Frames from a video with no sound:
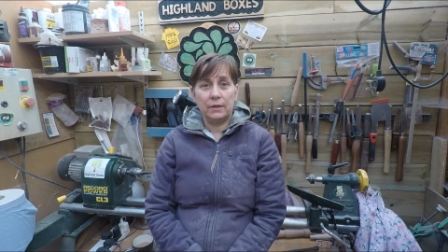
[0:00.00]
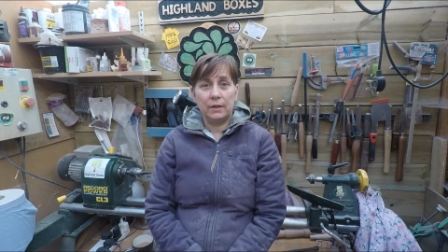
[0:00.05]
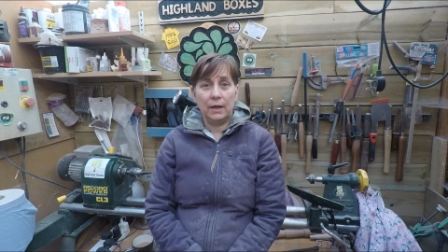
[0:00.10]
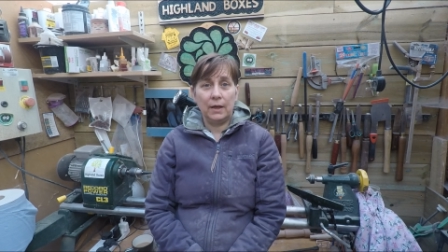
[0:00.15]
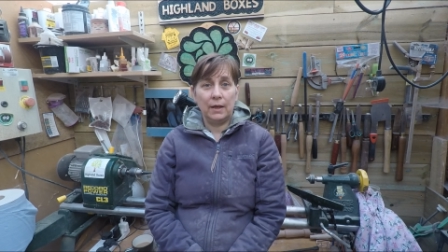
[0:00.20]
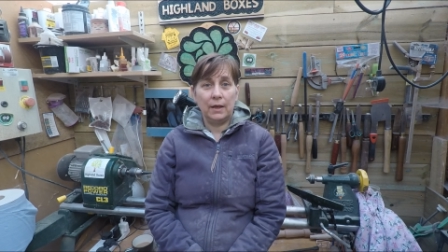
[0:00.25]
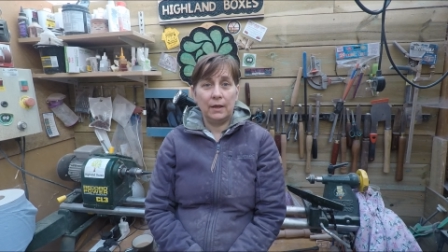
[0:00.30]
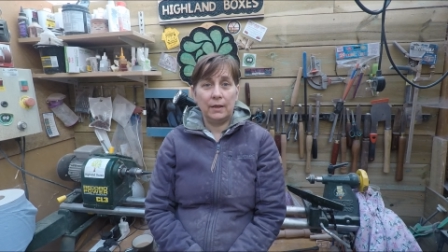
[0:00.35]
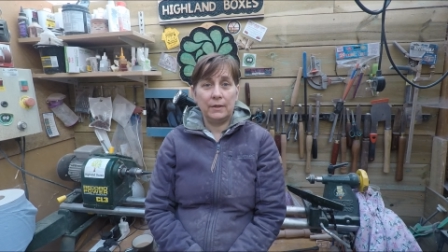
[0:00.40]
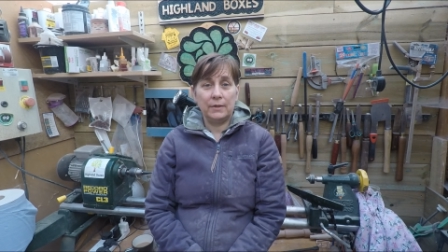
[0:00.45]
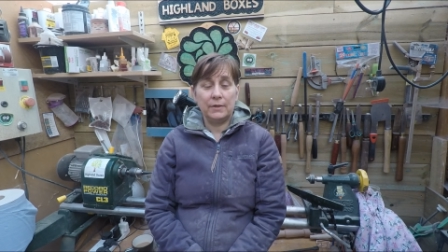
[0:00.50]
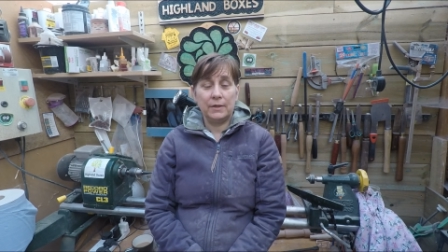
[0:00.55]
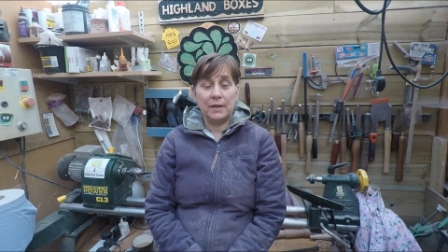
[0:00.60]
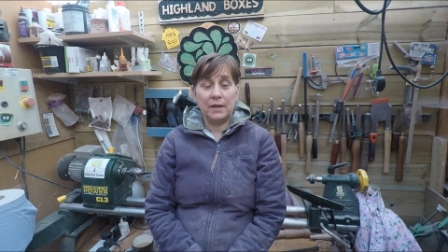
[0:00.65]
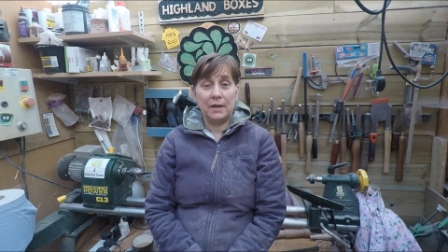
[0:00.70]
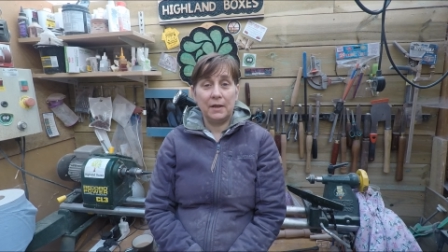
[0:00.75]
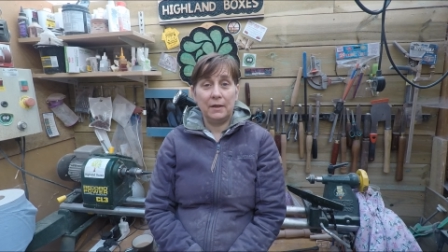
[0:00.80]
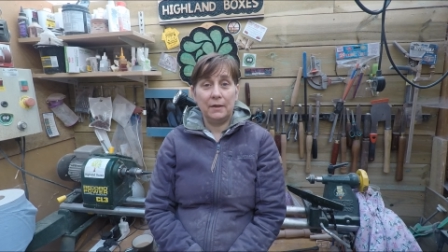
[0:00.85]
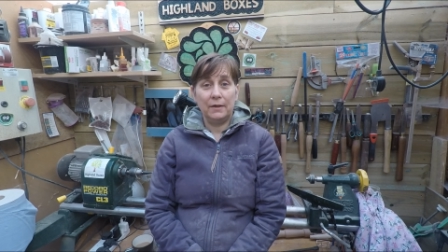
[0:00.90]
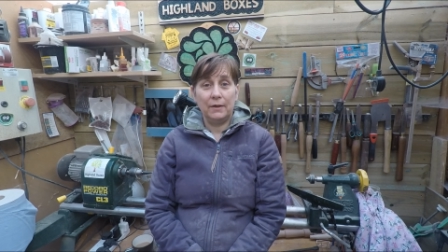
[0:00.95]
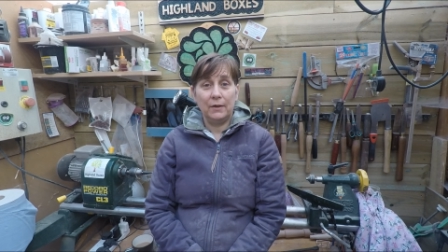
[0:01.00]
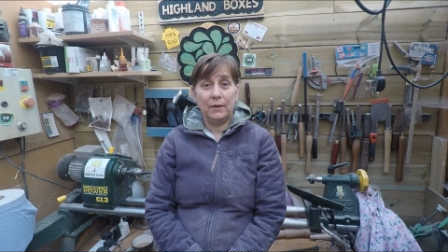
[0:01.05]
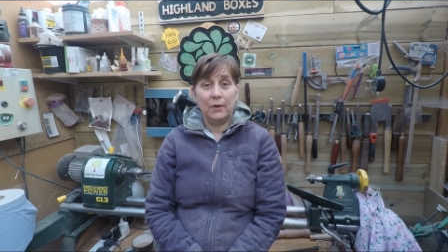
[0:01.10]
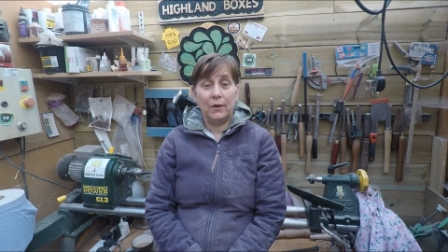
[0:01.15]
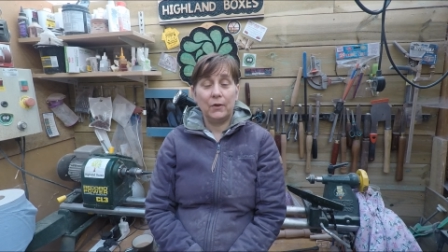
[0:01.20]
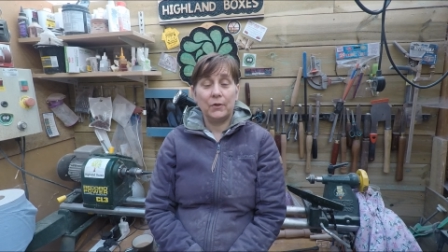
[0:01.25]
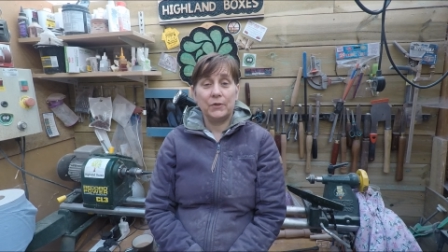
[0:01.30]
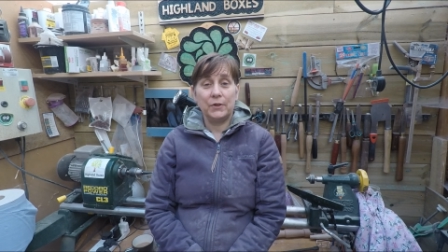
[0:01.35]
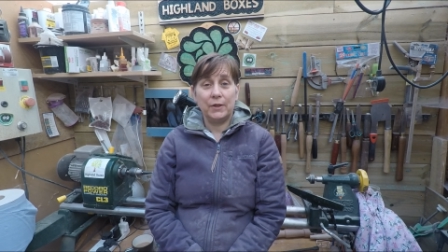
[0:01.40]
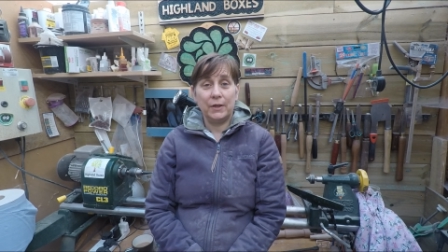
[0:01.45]
and
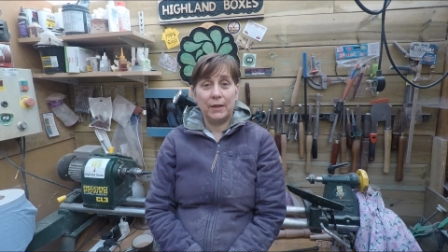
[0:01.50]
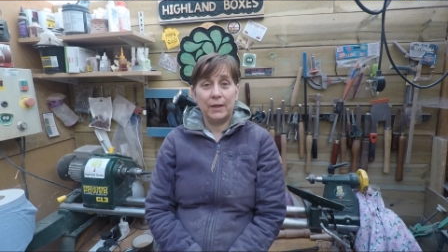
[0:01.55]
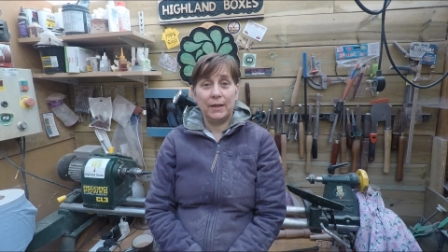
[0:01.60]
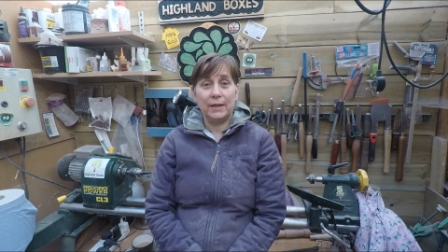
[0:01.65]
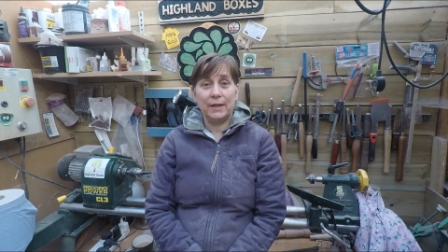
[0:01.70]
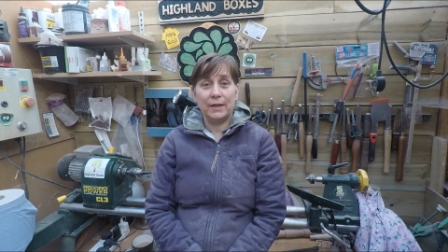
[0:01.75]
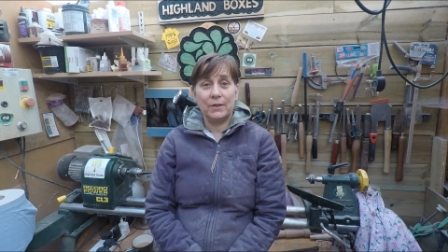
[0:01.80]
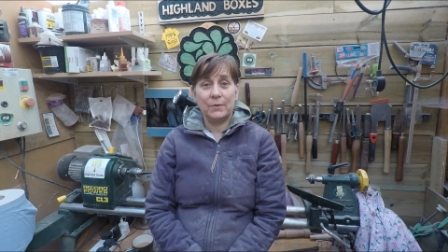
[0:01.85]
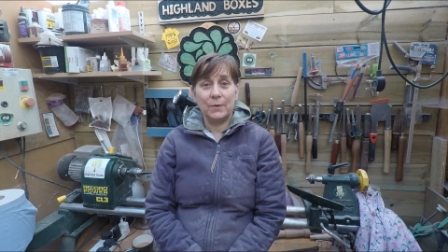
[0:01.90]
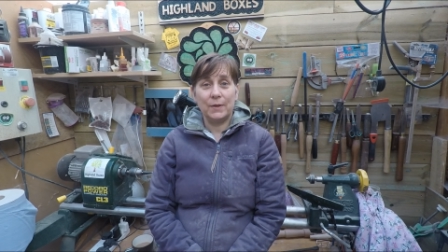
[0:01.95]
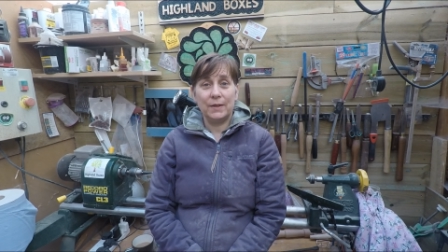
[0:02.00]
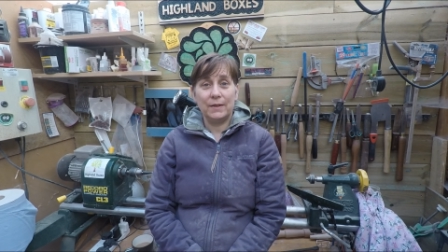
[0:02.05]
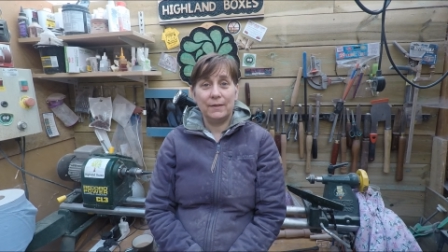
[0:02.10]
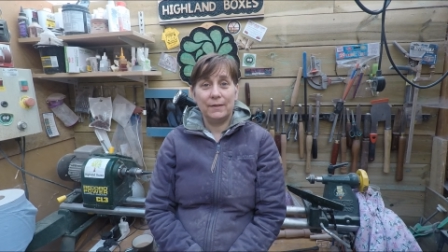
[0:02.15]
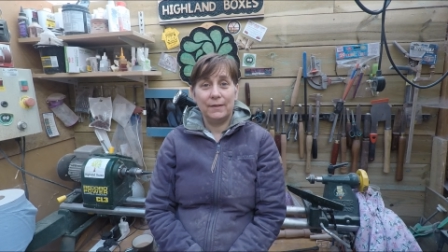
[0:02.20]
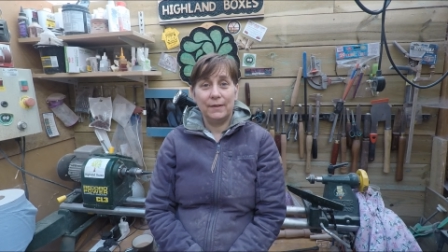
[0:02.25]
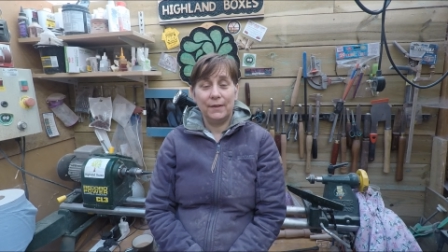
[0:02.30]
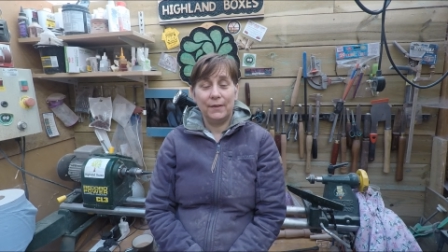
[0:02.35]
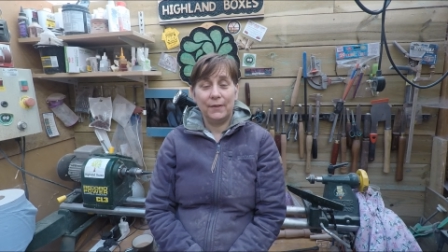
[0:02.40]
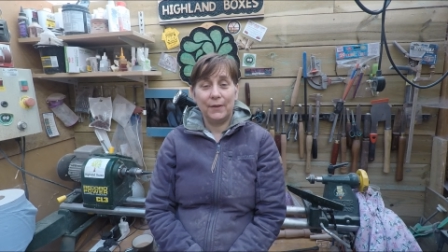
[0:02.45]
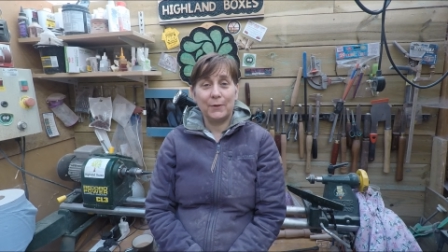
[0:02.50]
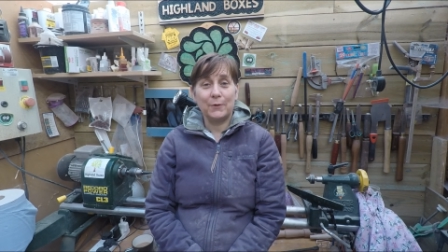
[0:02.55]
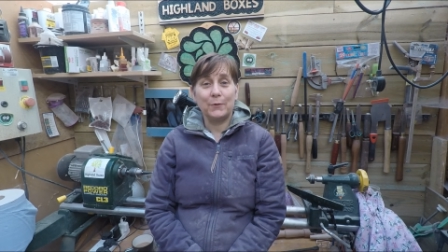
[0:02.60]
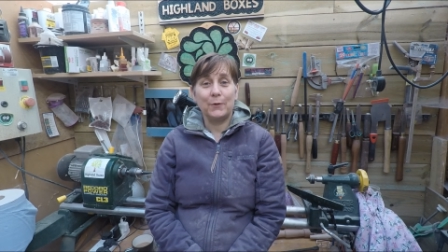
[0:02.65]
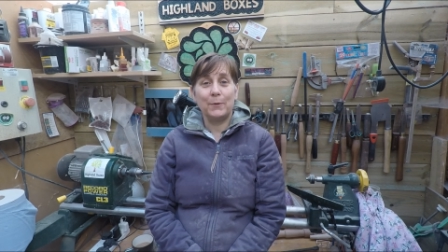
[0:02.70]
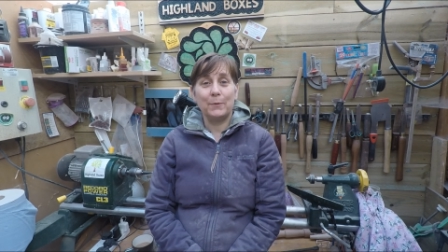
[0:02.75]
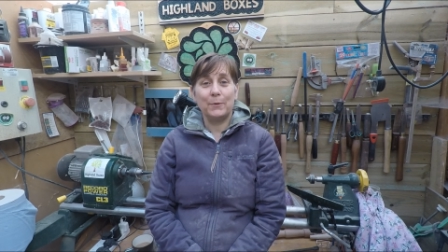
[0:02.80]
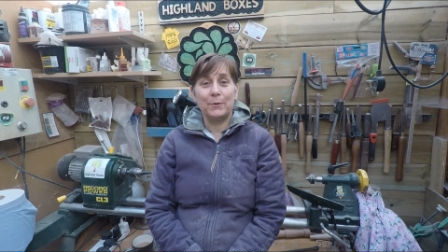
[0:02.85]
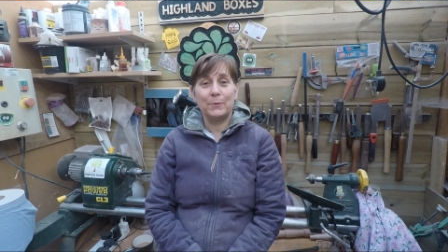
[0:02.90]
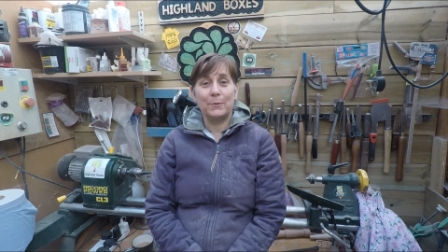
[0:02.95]
I'll see you again next week. Thanks
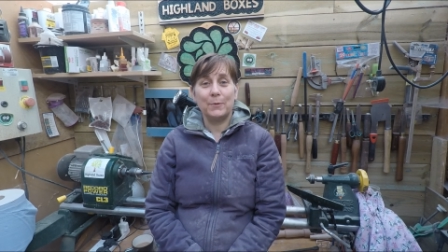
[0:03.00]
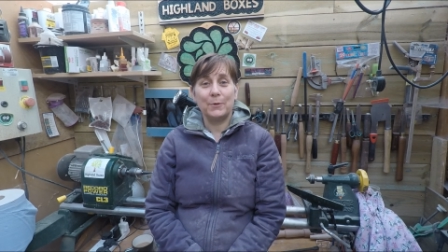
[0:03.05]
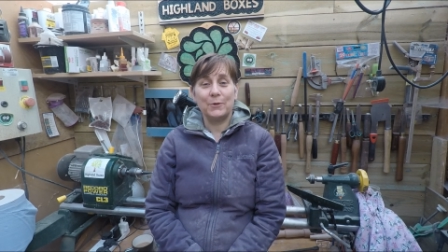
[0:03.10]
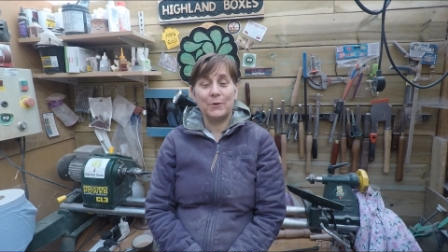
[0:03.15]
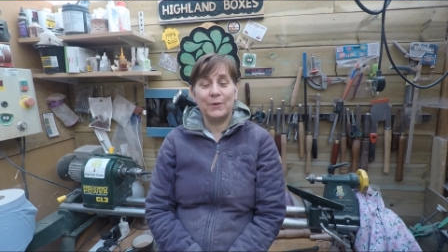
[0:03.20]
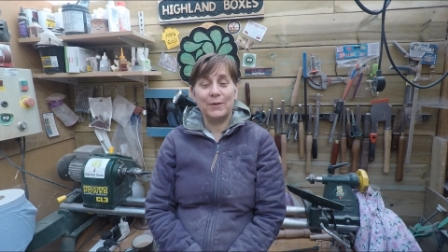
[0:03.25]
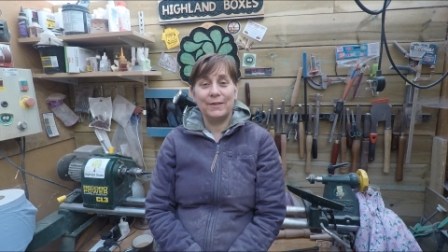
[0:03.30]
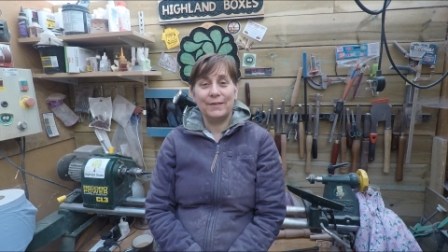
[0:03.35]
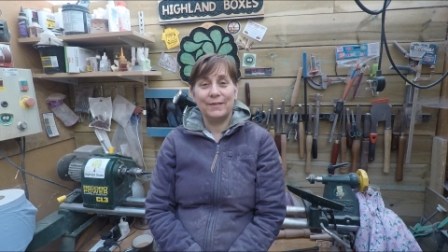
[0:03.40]
very much for watching.